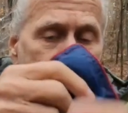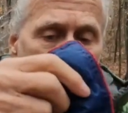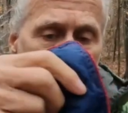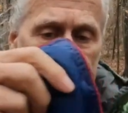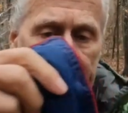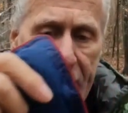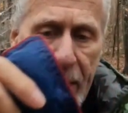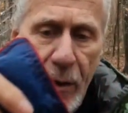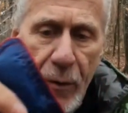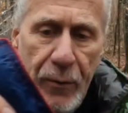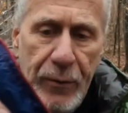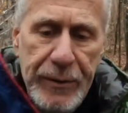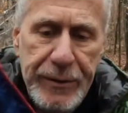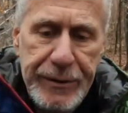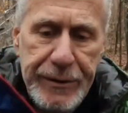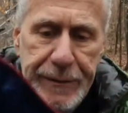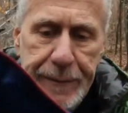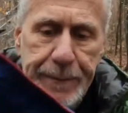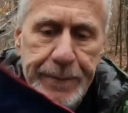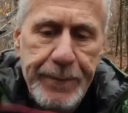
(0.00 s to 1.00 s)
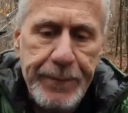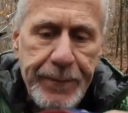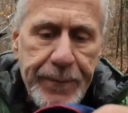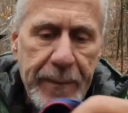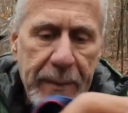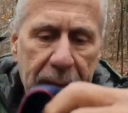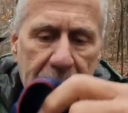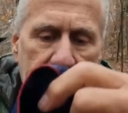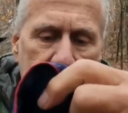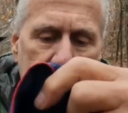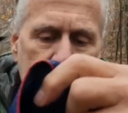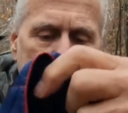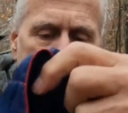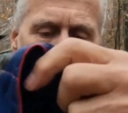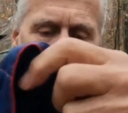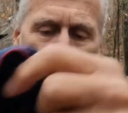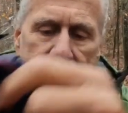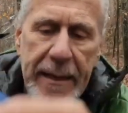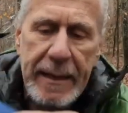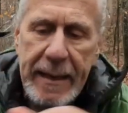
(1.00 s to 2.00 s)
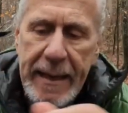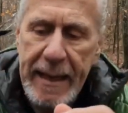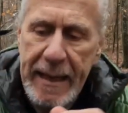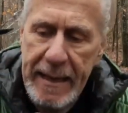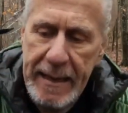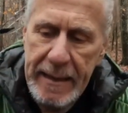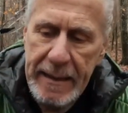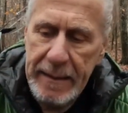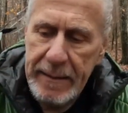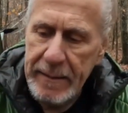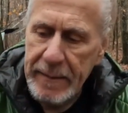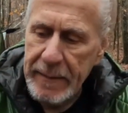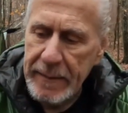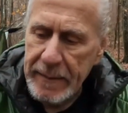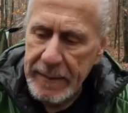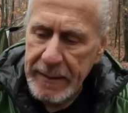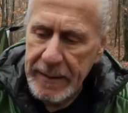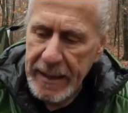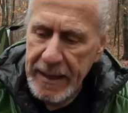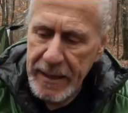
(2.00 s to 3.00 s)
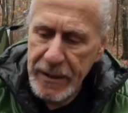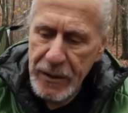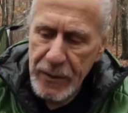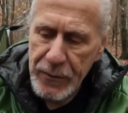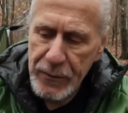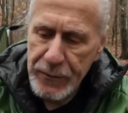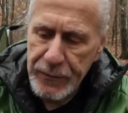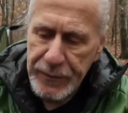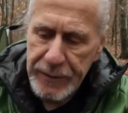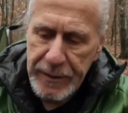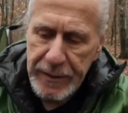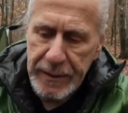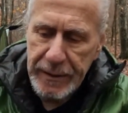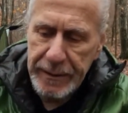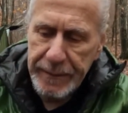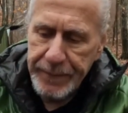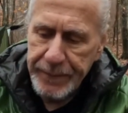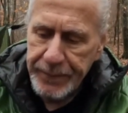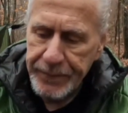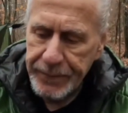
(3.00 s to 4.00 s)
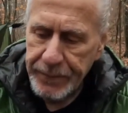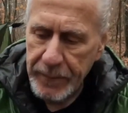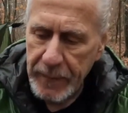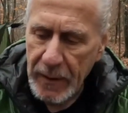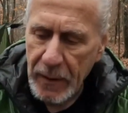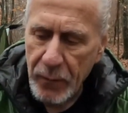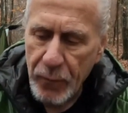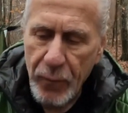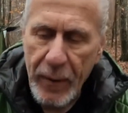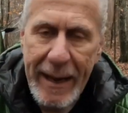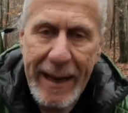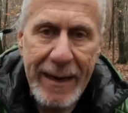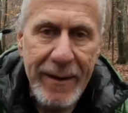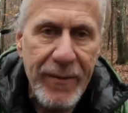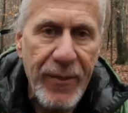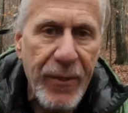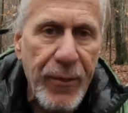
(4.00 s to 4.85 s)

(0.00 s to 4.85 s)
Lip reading: but I noticed that they used red